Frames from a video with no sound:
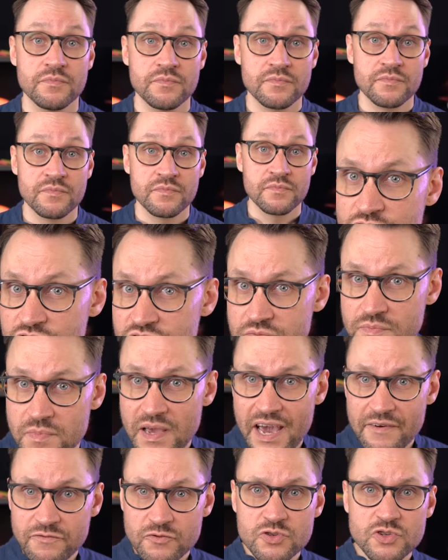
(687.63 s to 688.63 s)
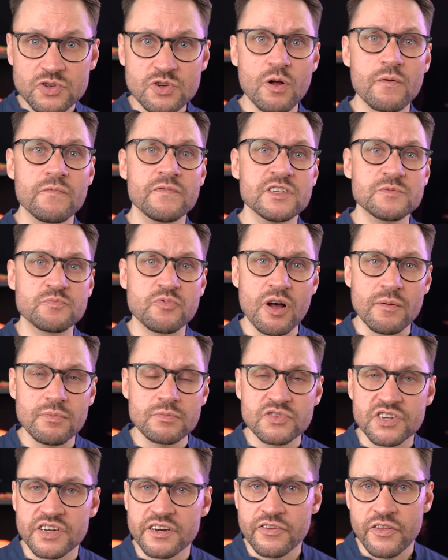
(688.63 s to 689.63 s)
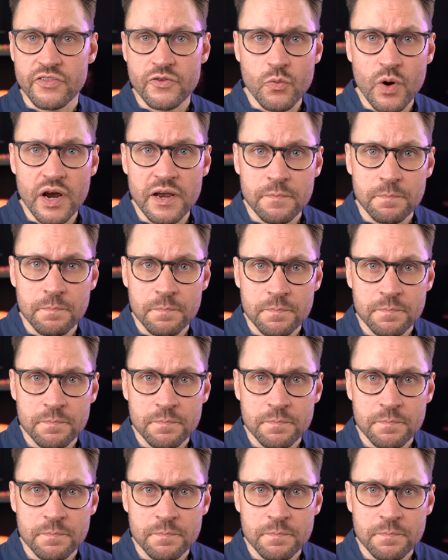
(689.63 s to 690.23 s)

We would just have to solve these problems in another way.